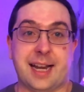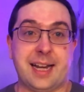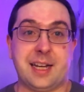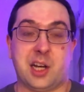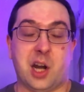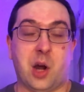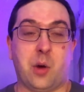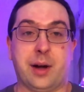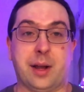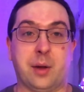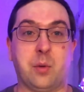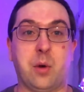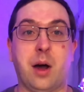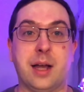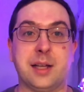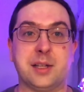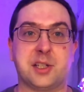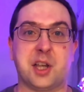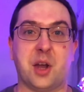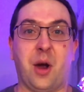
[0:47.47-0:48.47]
I didn't know what it
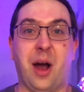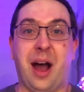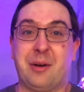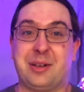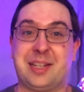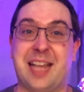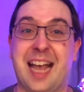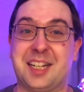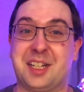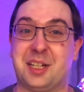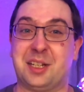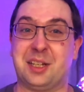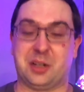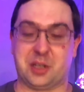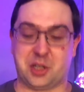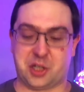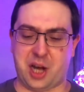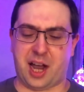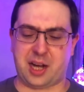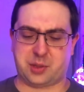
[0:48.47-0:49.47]
was, so I was actually a
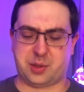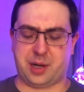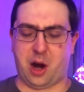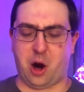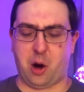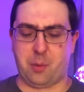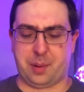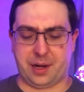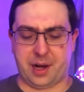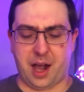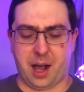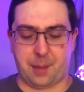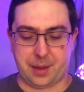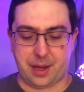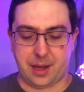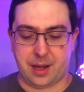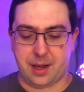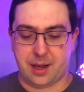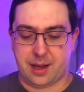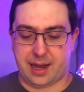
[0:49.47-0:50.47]
little shocked when I opened
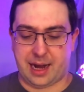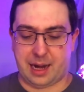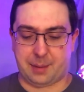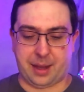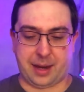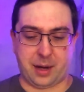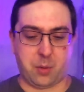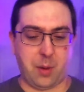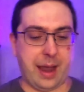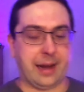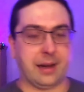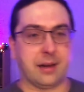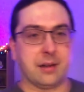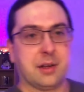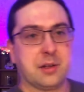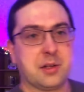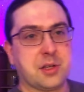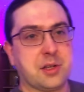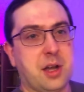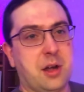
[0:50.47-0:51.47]
up and I'm like,
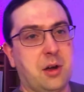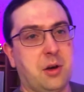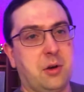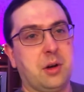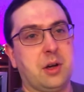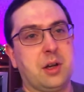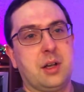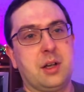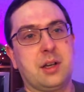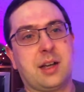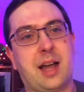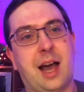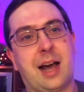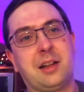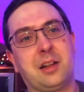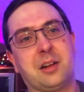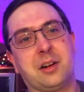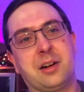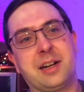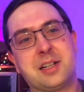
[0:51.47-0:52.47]
wait, there's no
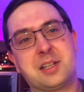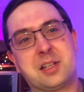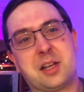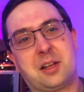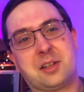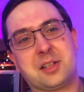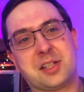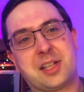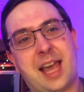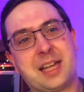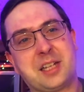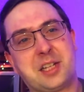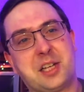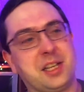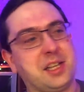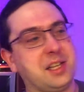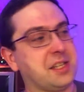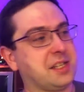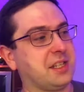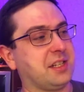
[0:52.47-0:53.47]
color and it's all
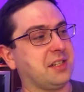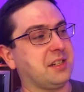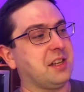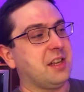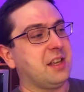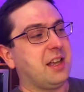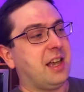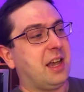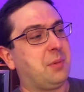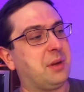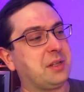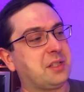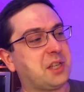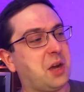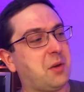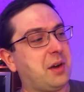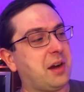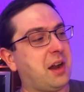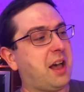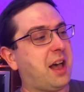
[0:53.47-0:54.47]
sketches and
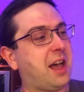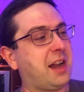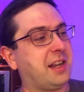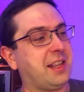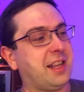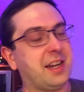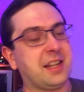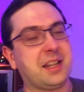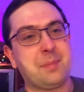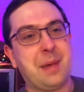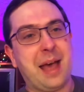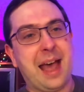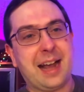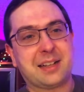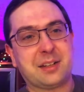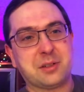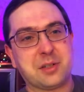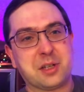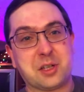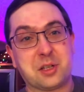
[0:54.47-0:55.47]
what's going on, and then at the
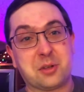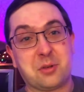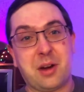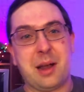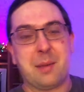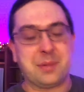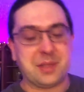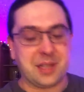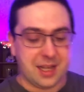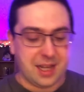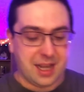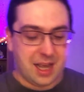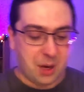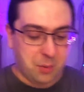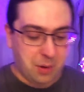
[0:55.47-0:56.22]
back there's a script.